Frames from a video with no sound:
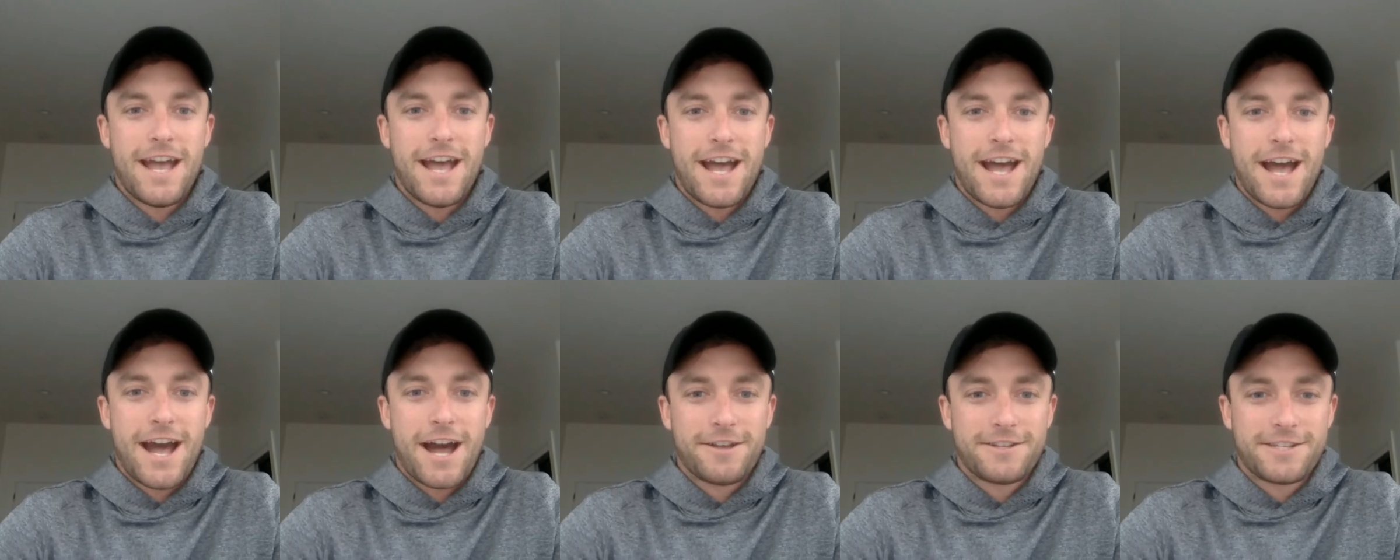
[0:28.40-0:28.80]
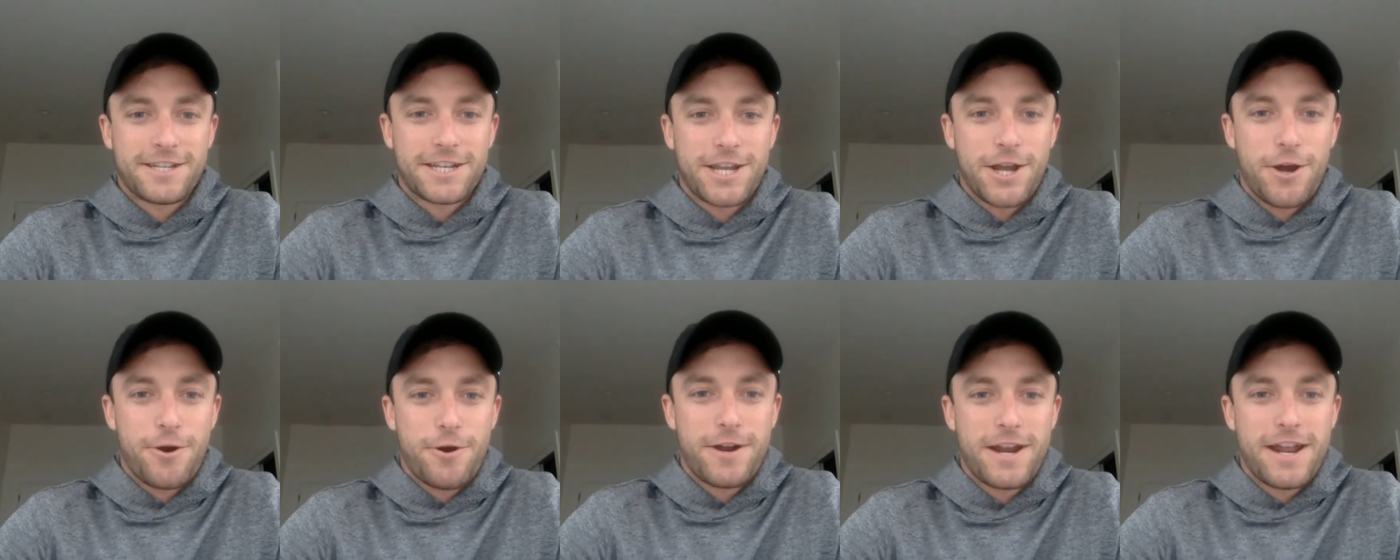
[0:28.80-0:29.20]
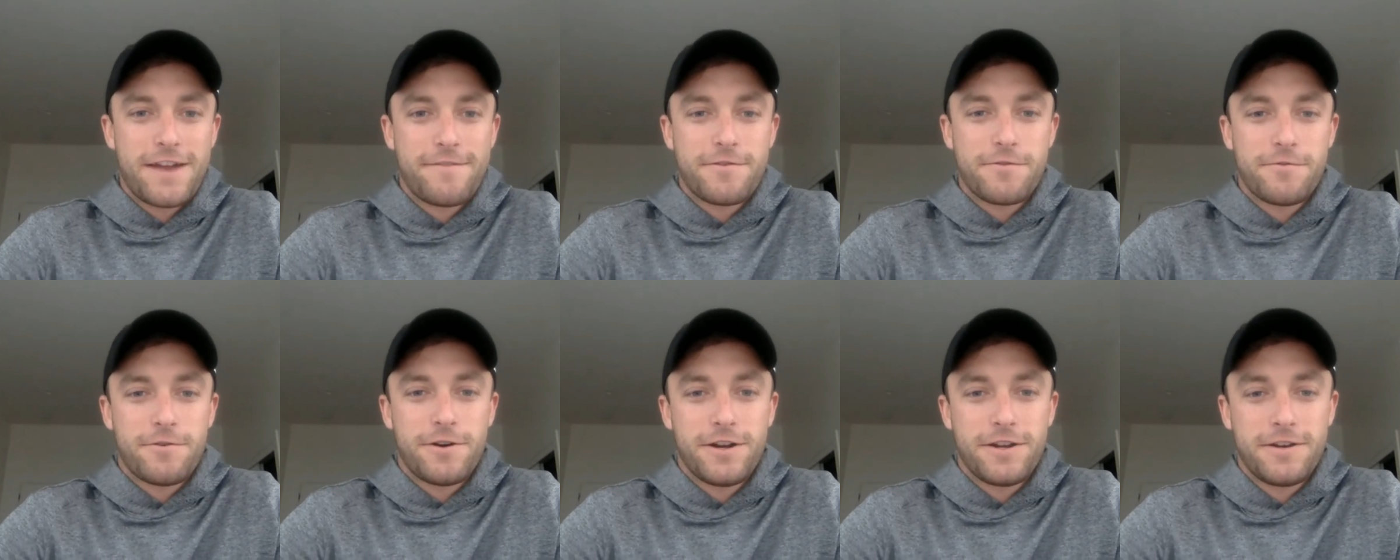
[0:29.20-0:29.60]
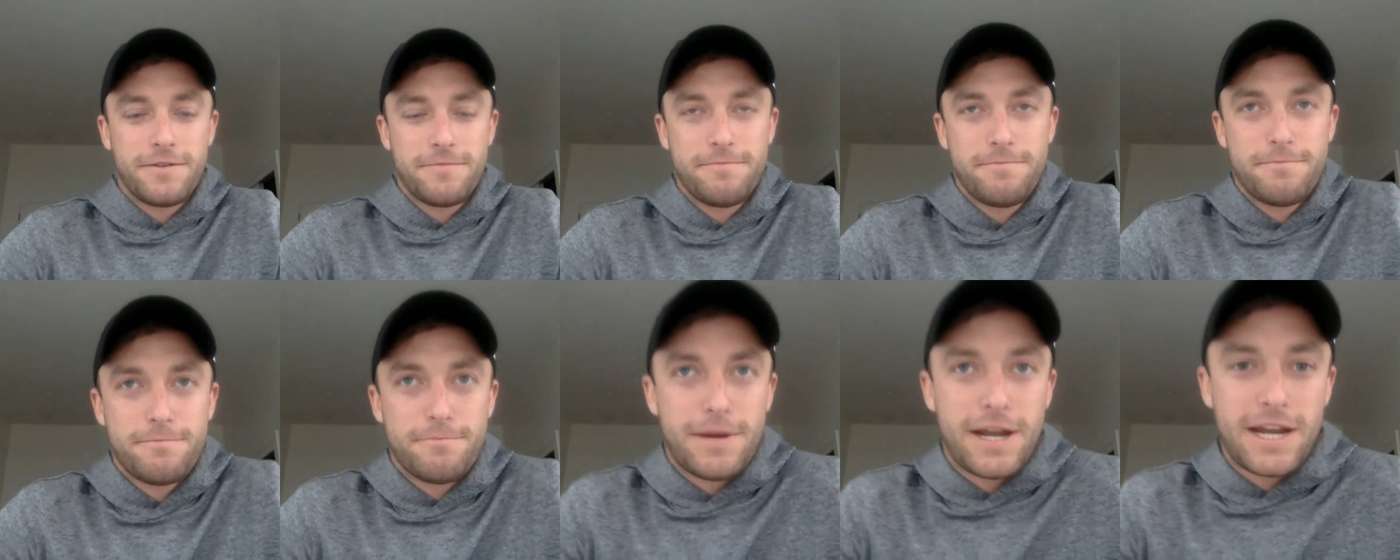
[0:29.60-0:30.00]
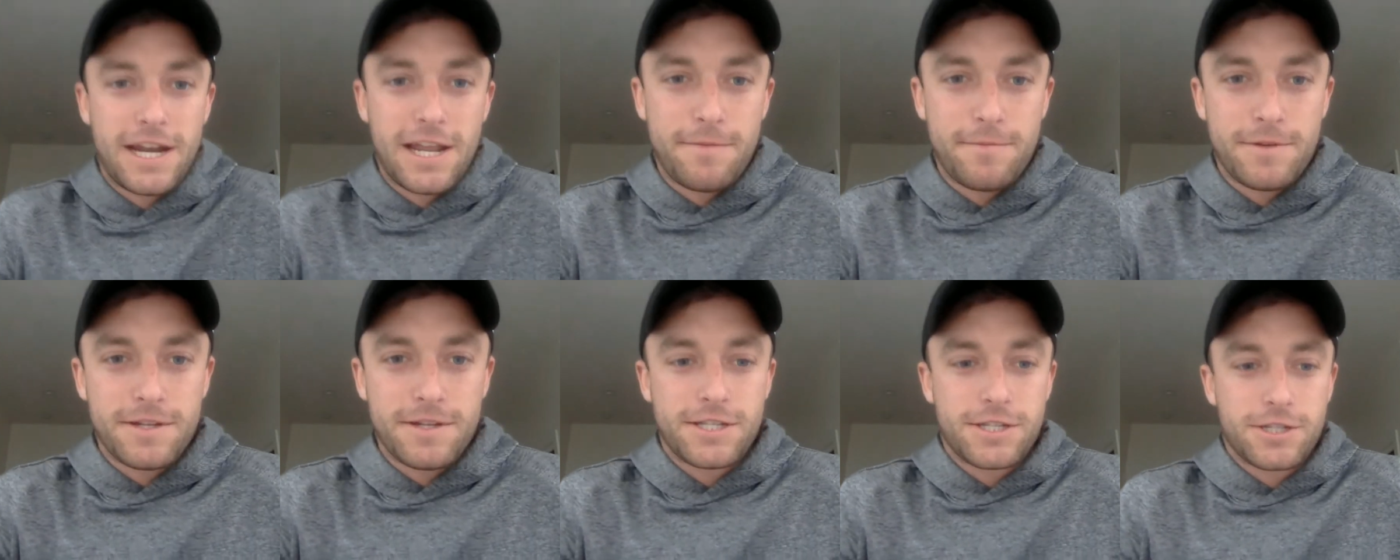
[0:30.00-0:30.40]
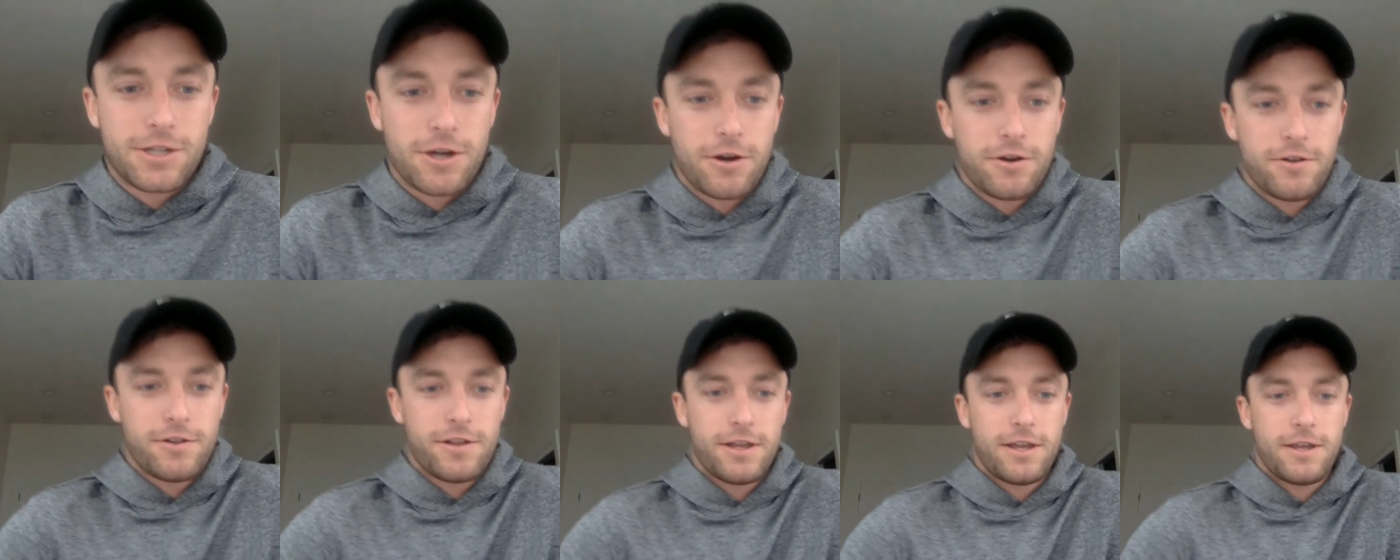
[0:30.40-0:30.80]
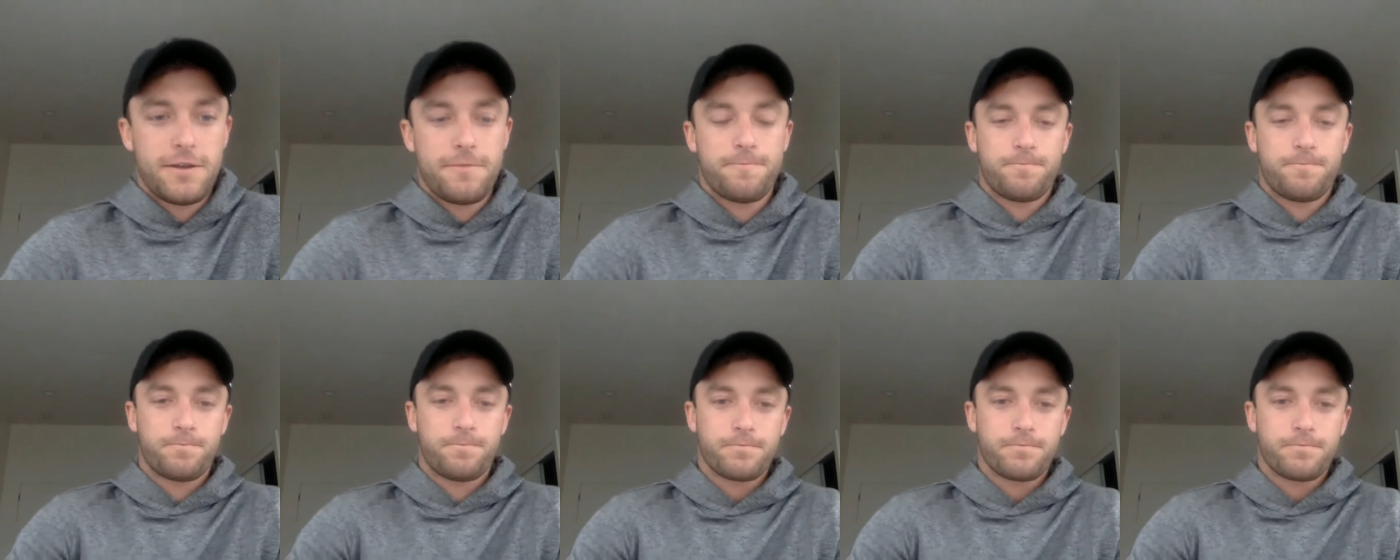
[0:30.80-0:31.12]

How's it going, everyone? My name is Charlie,